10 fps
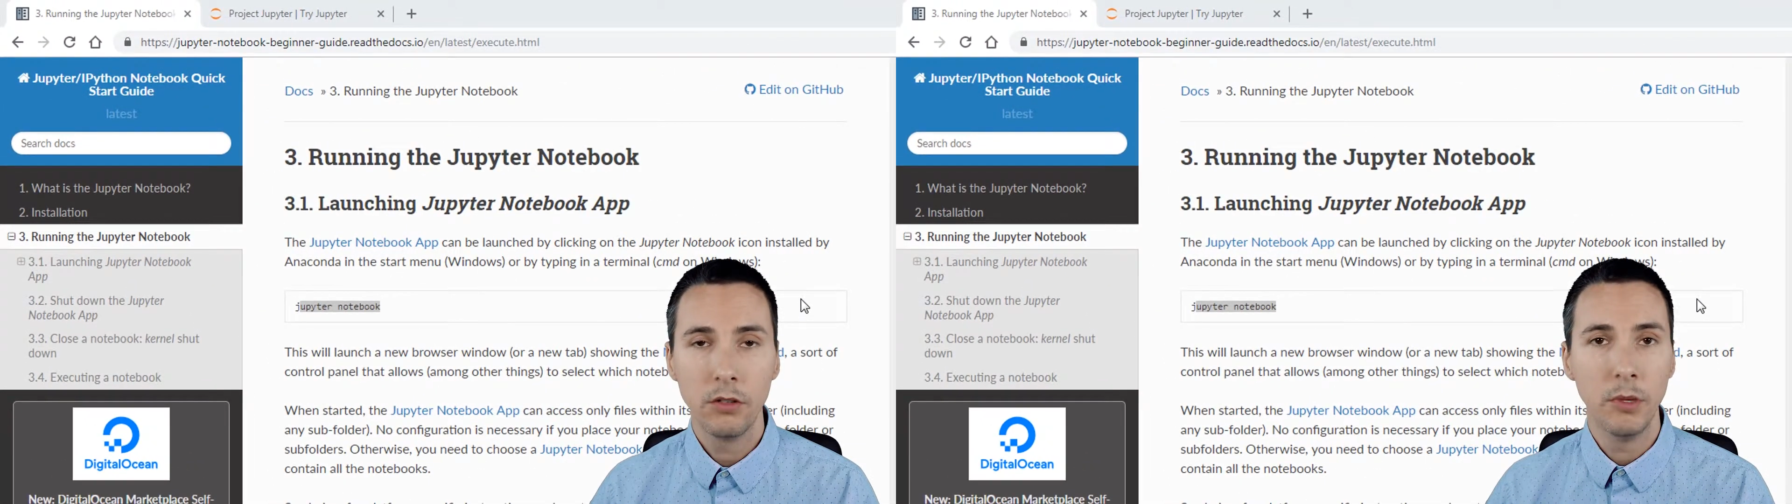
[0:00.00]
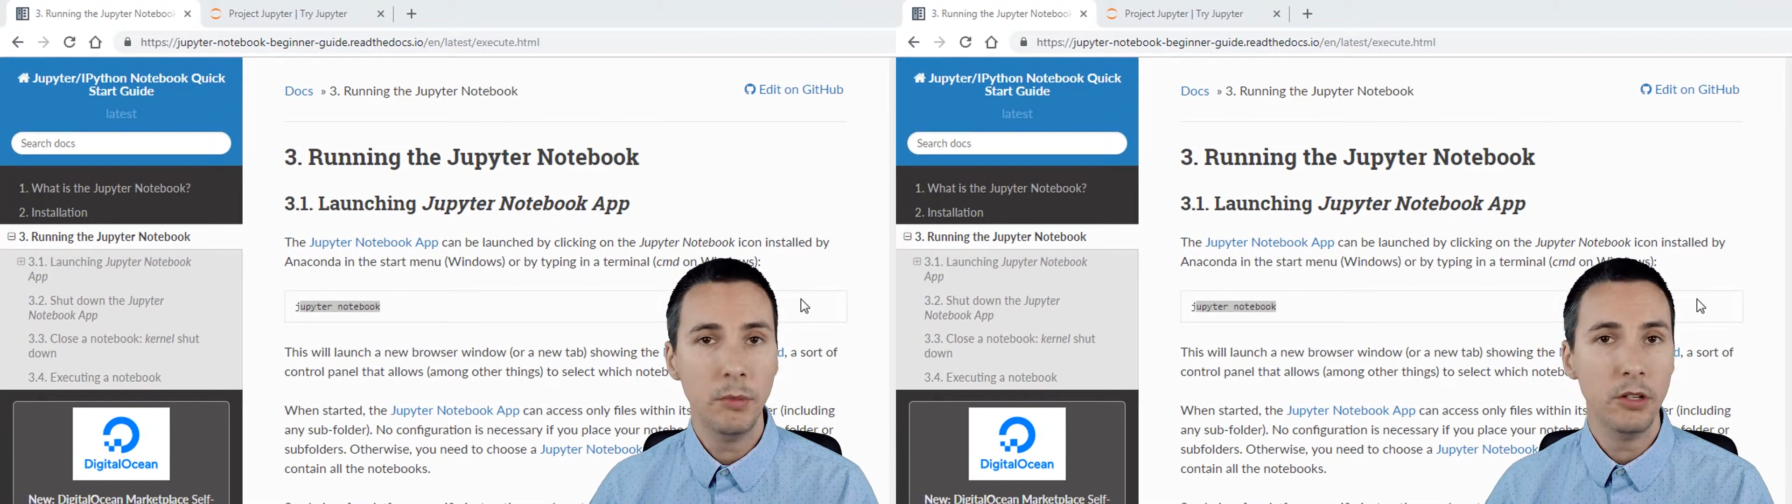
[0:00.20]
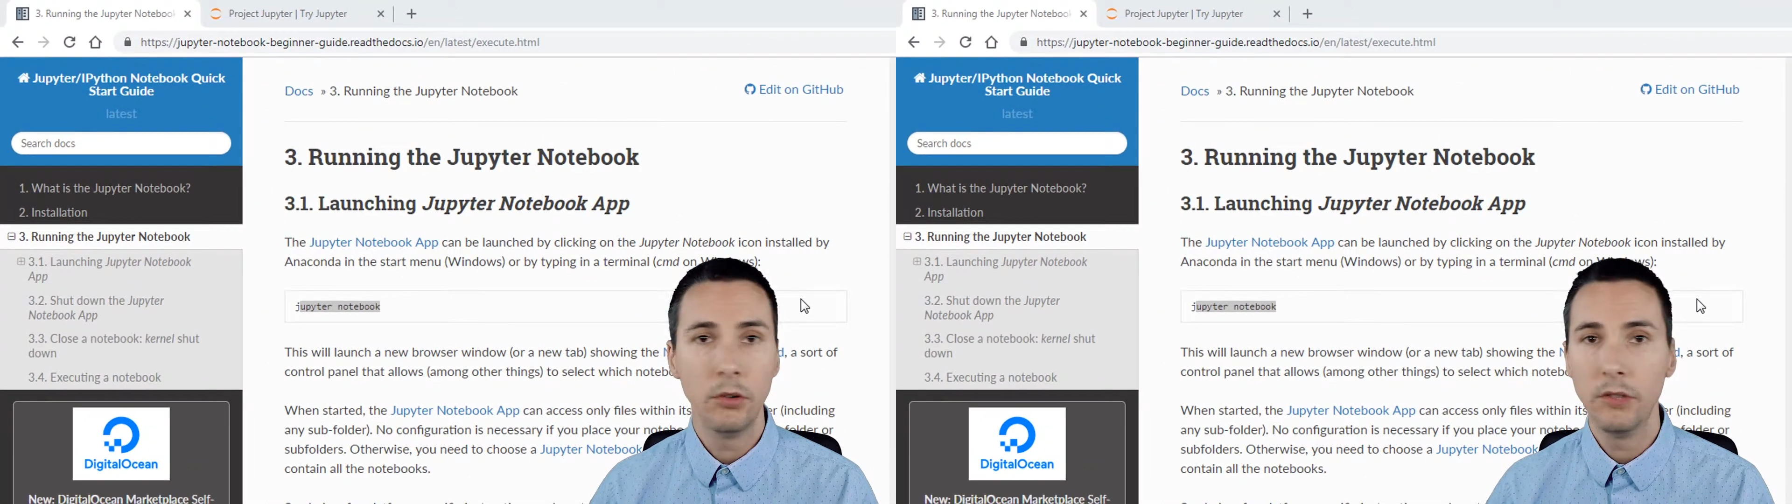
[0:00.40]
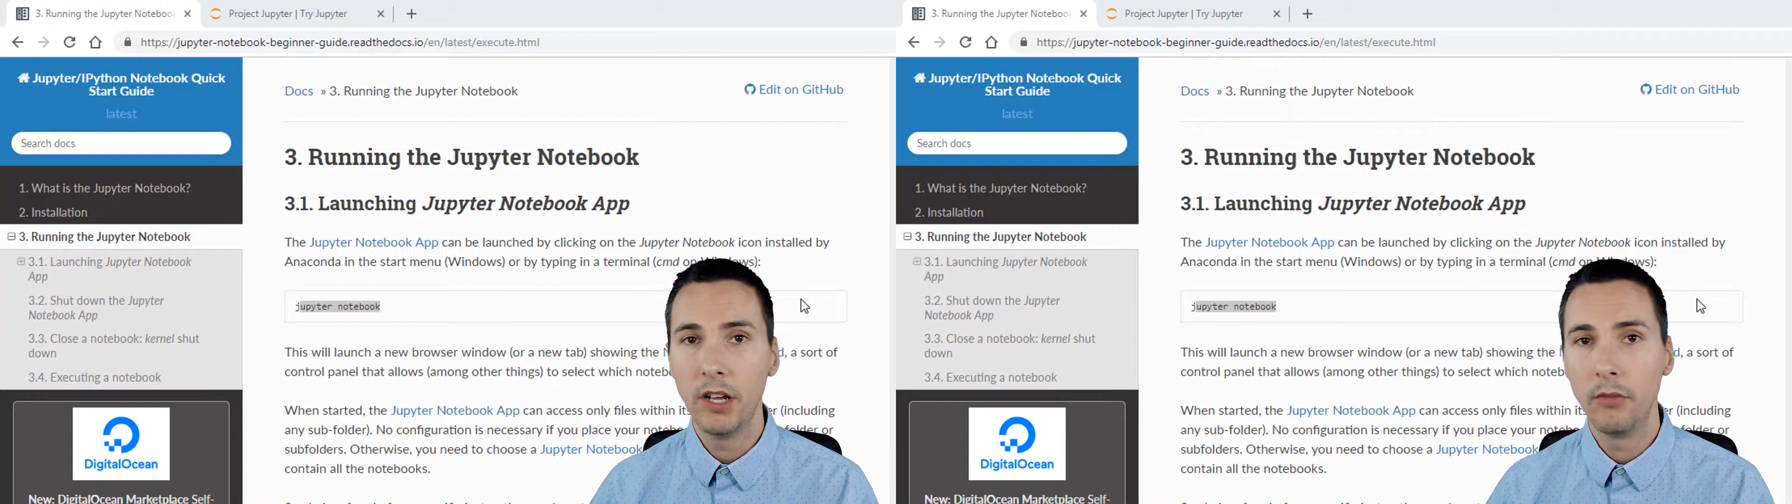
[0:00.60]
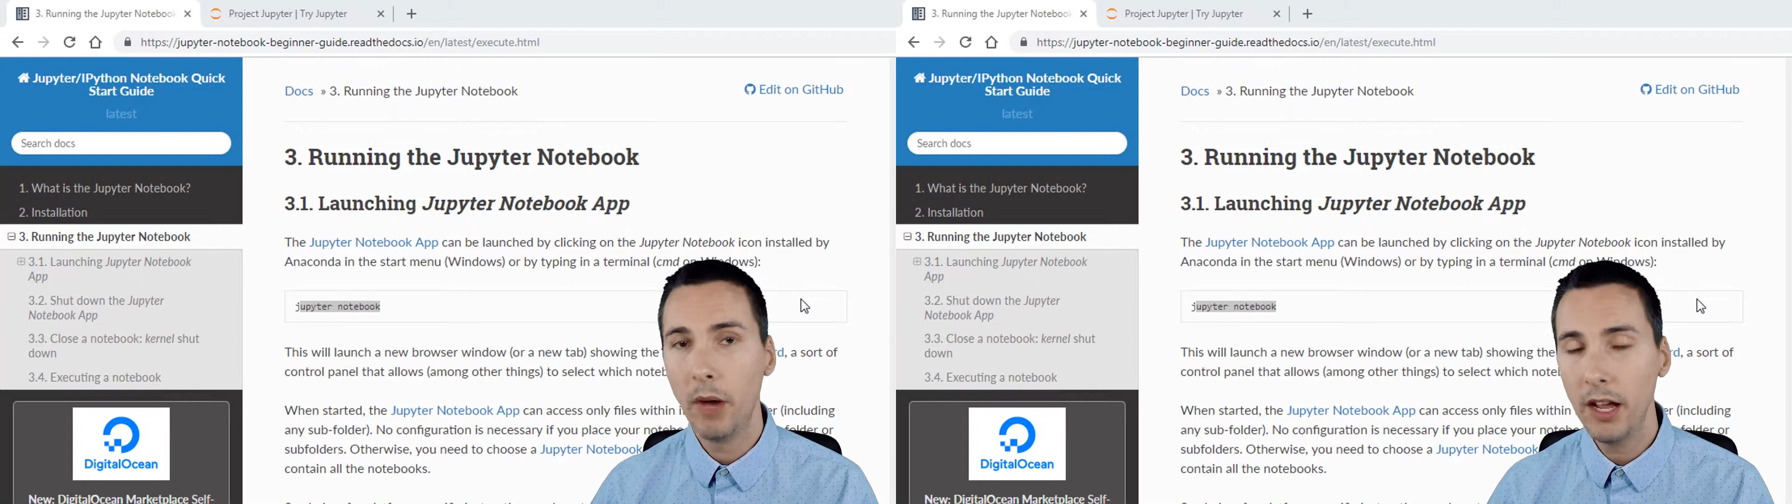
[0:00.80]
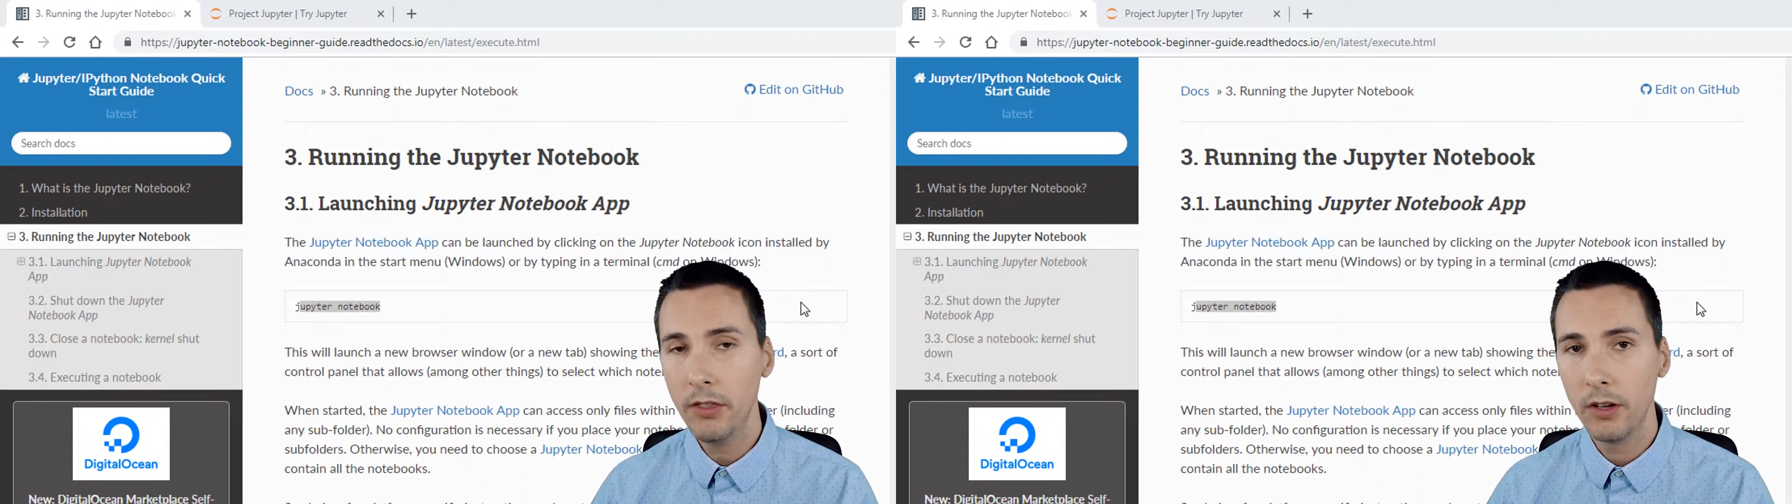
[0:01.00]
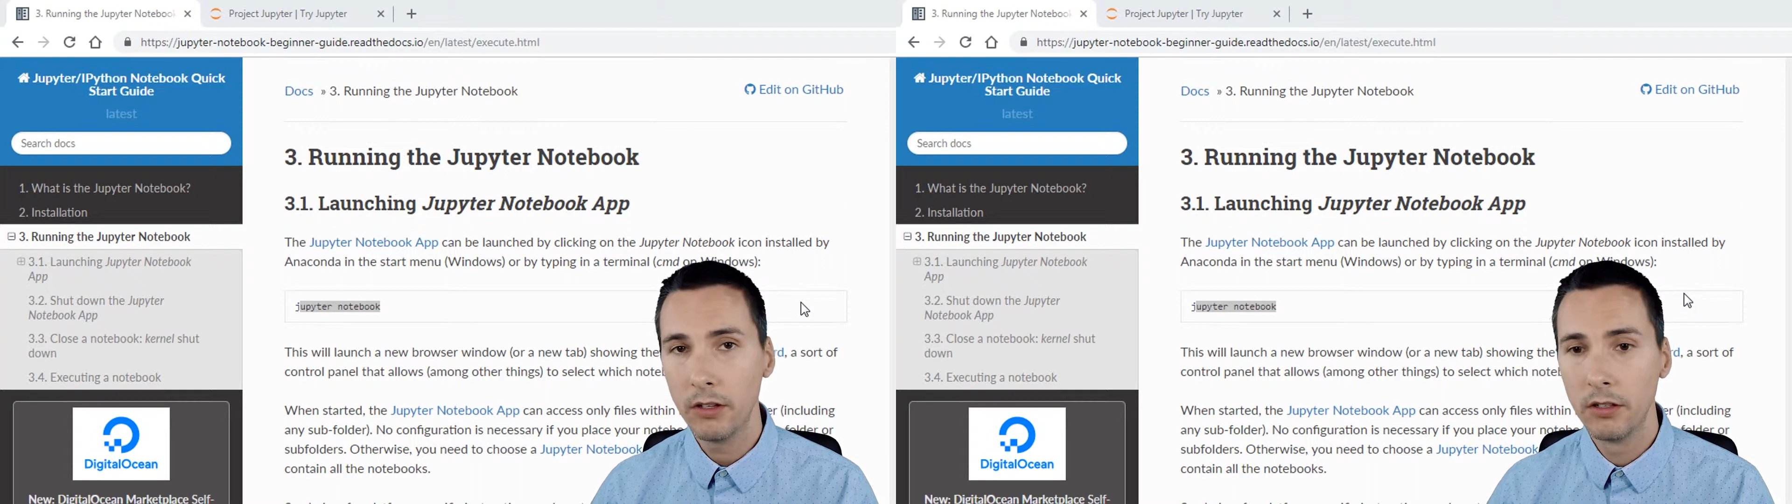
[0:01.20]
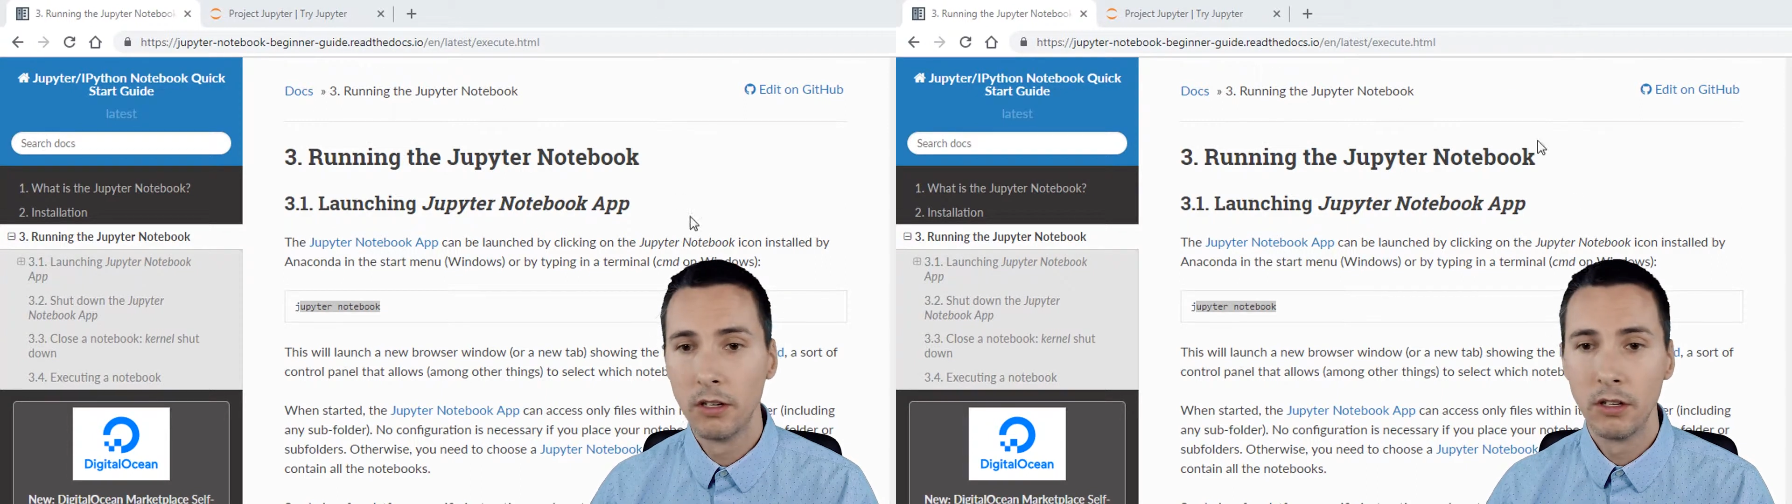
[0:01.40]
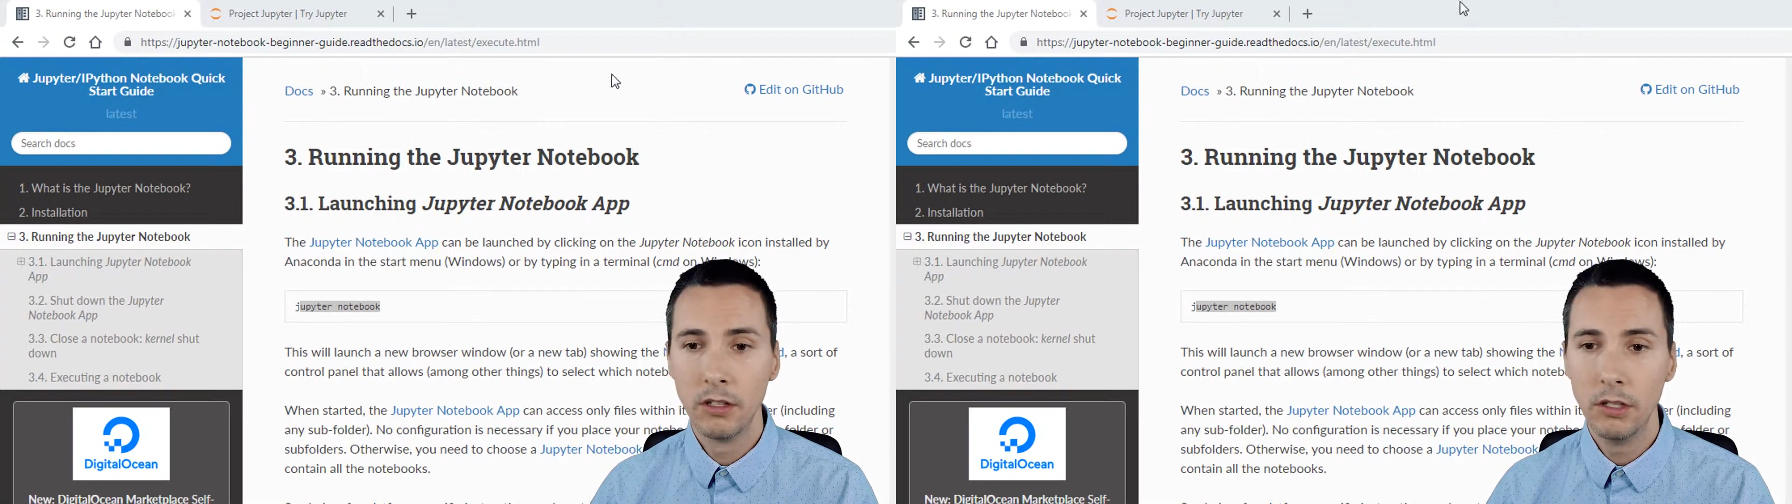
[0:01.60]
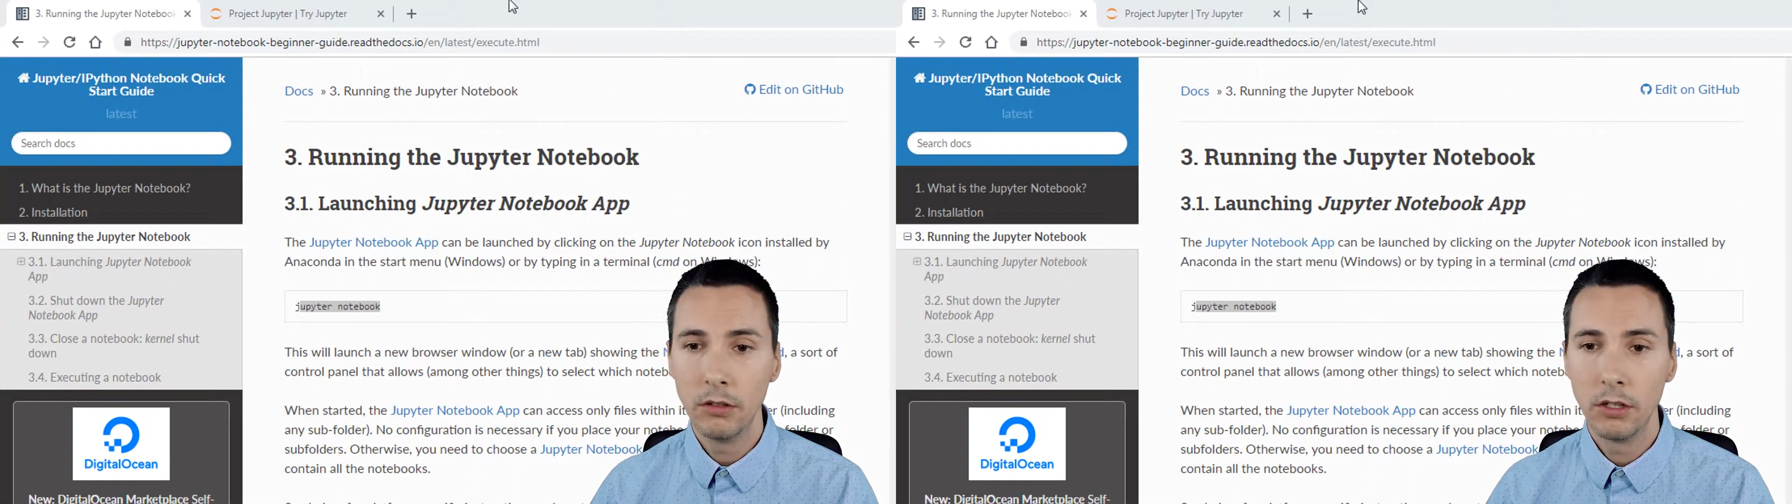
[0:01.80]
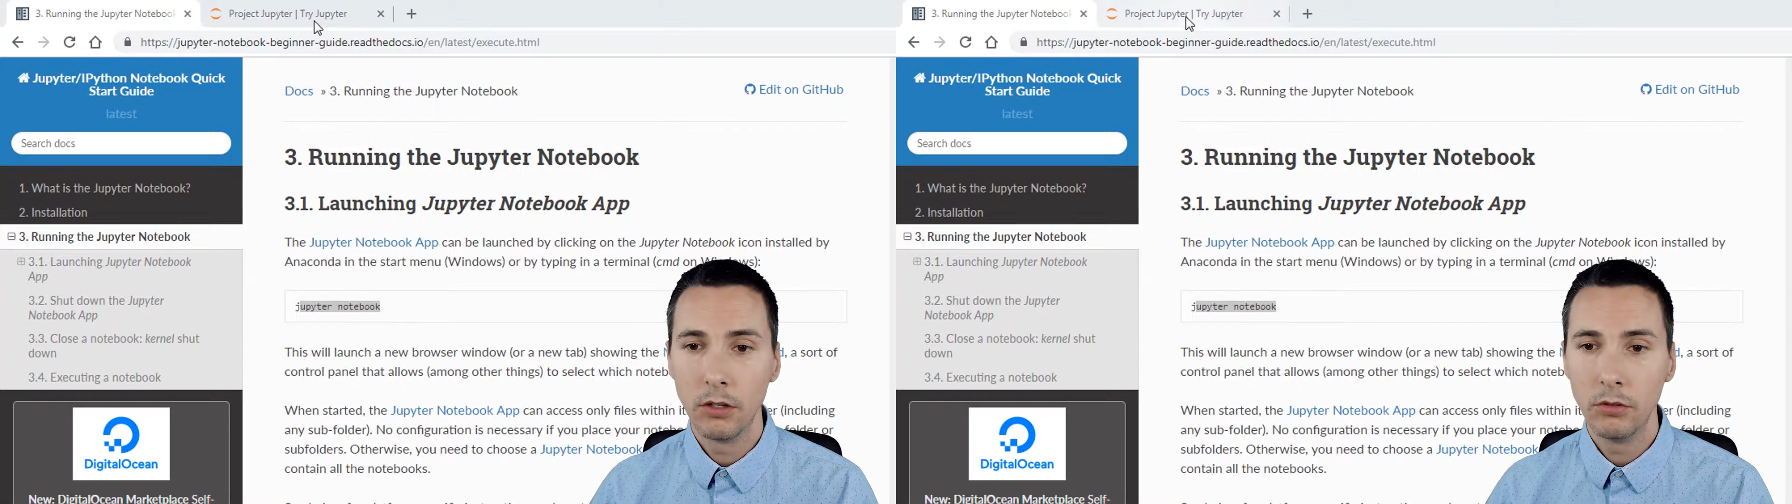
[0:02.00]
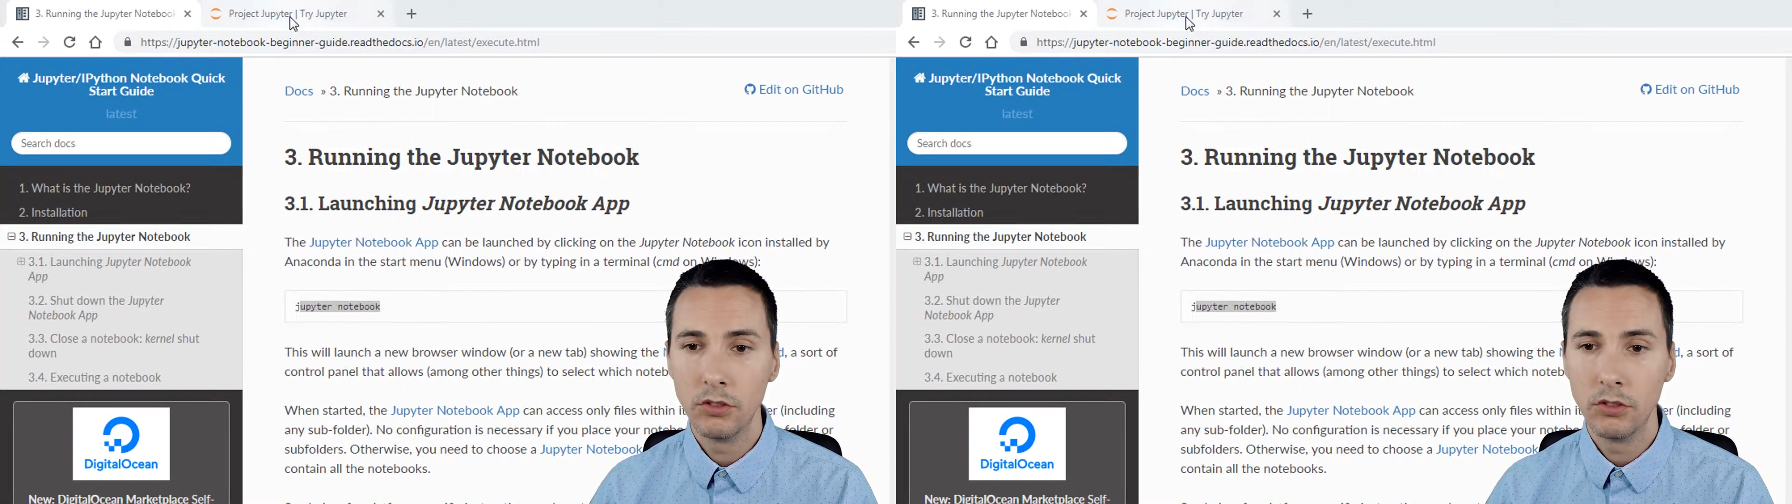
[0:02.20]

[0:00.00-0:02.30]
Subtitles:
or maybe you don't even have Python, you can go